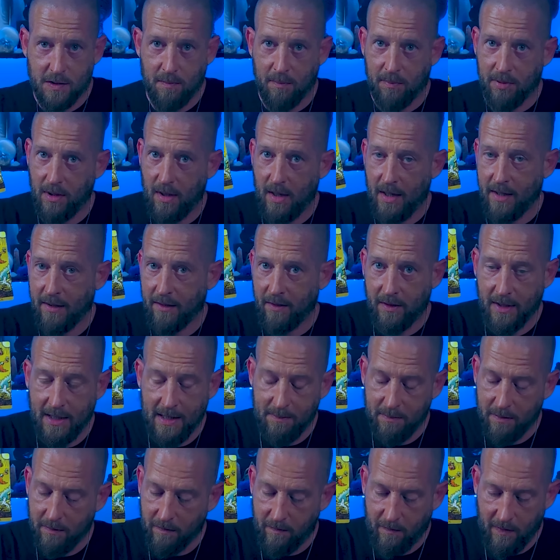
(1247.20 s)
blind
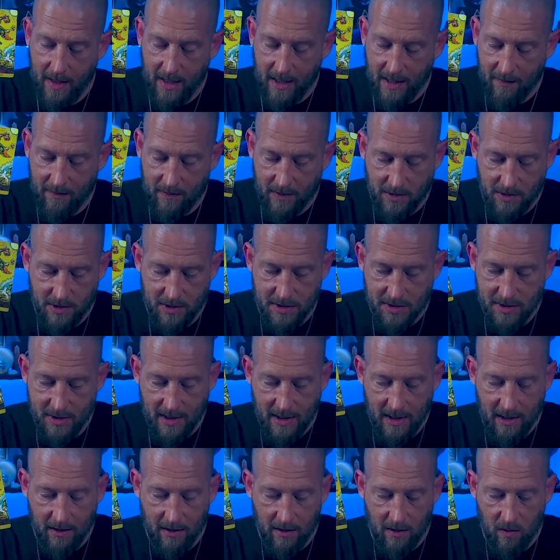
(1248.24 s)
leap of faith and just say,
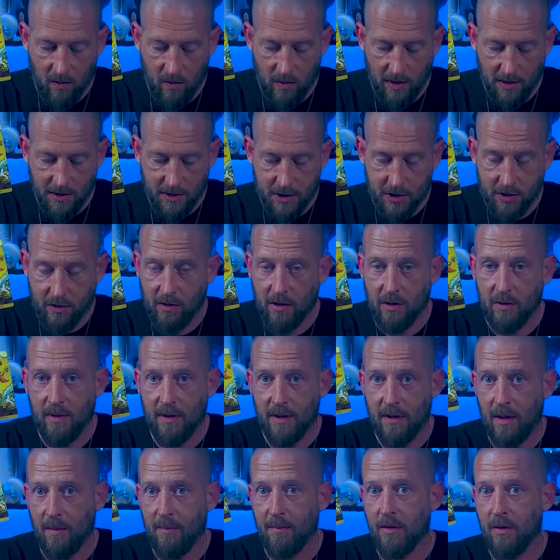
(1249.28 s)
you know what, screw
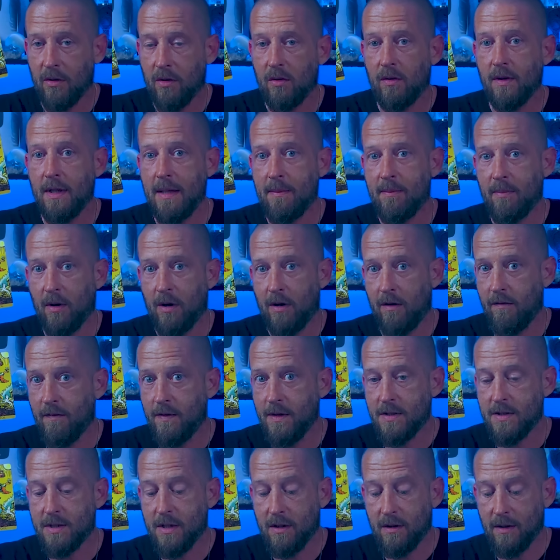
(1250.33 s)
it, I'm going to leap off
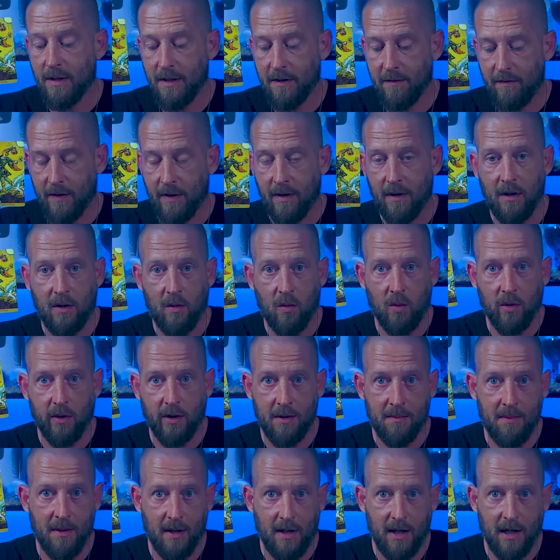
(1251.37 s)
this cliff and I'll worry
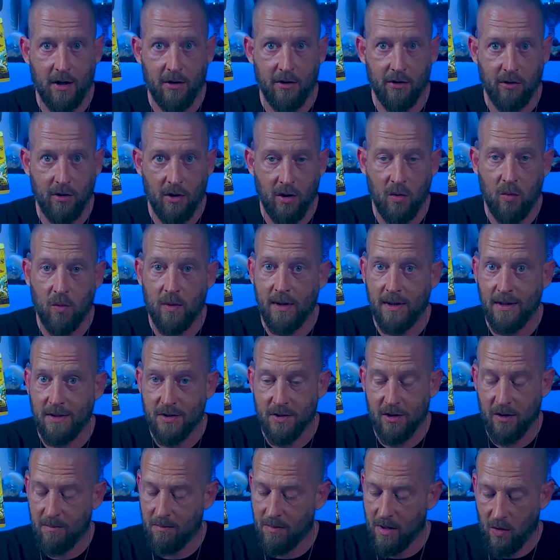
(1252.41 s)
about how to grow wings
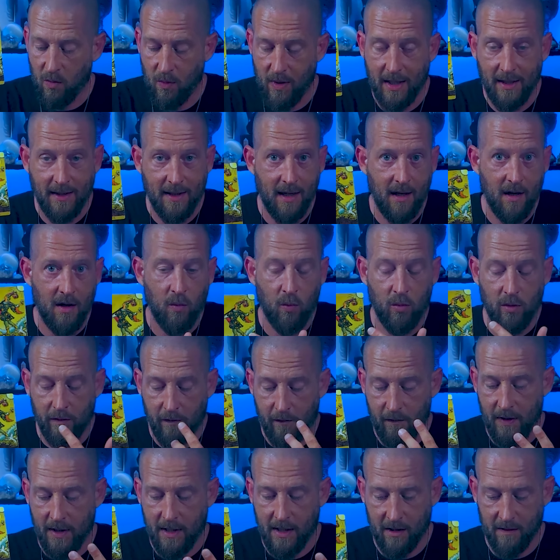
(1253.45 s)
on my way down. We'll
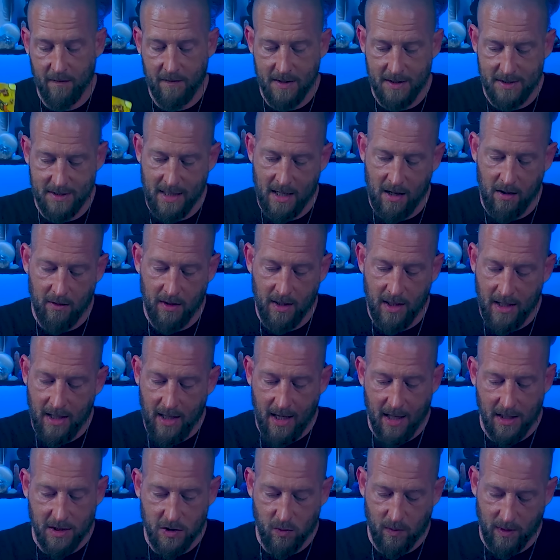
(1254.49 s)
figure this out
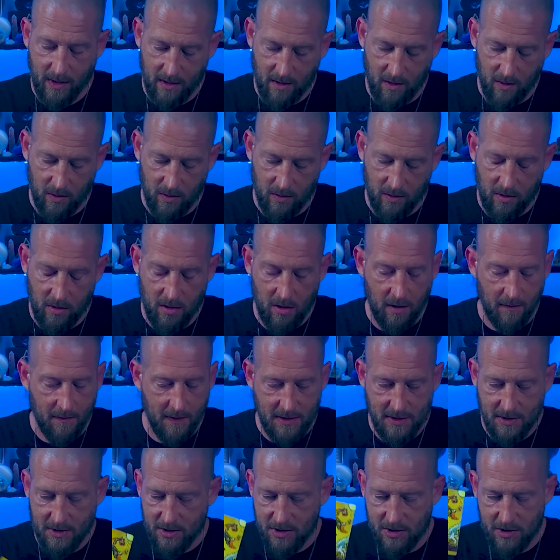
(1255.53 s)
as we go along.
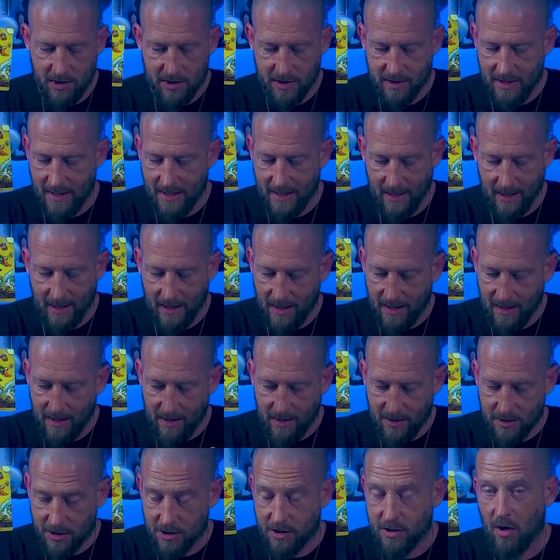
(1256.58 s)
This is just like
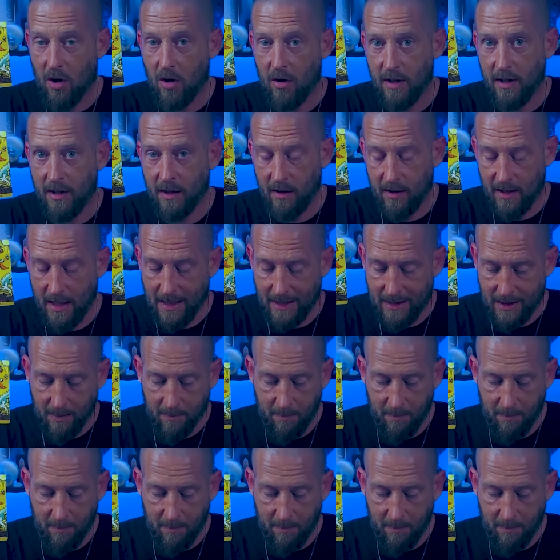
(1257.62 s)
starting at the